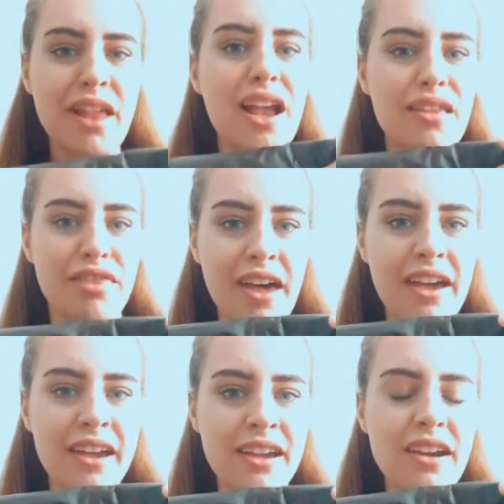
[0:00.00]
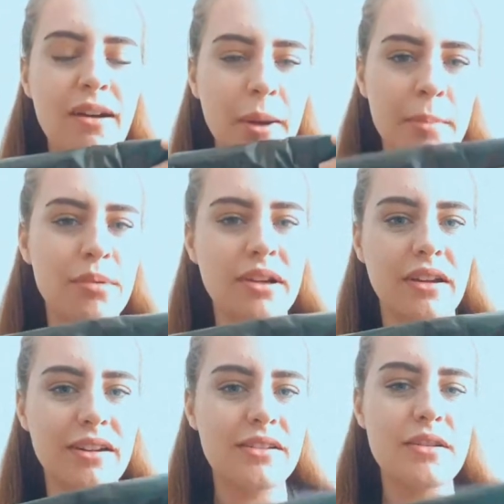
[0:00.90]
they are
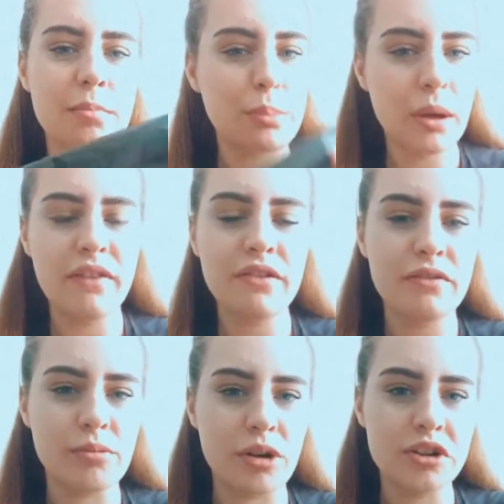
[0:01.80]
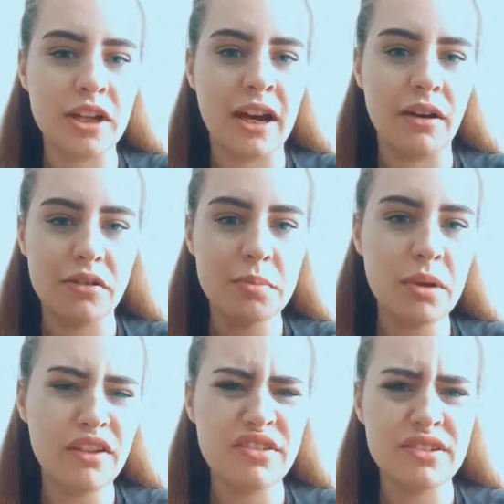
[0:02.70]
brilliant. Perfect for washouts,
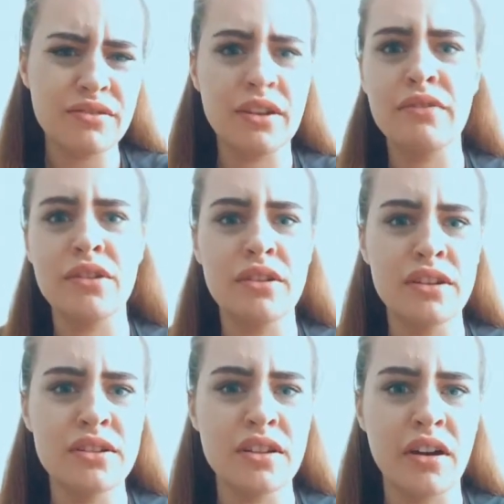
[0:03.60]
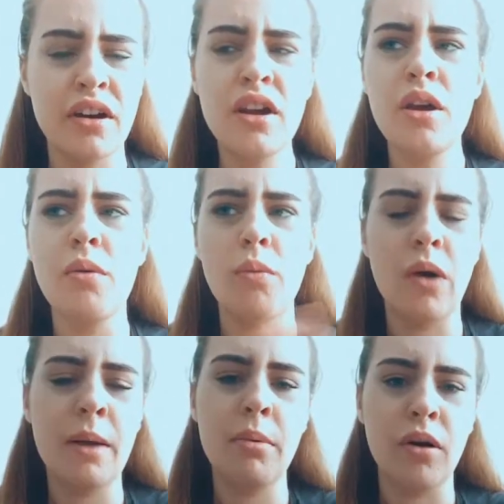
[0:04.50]
perfect for if you need to
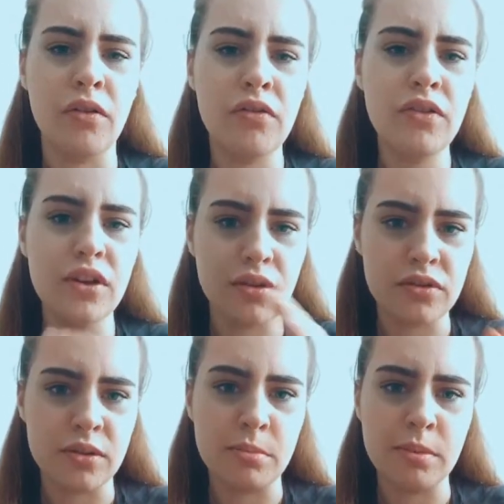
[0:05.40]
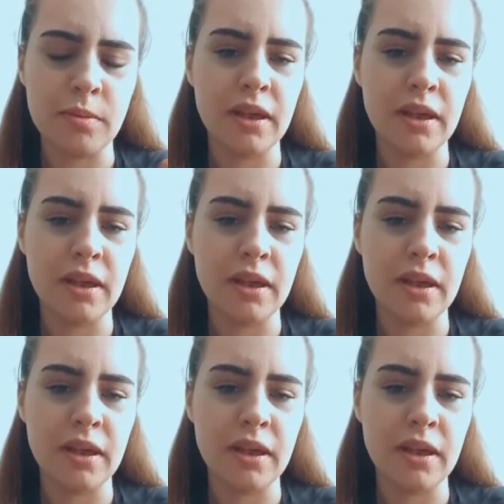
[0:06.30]
wipe off your suprapubic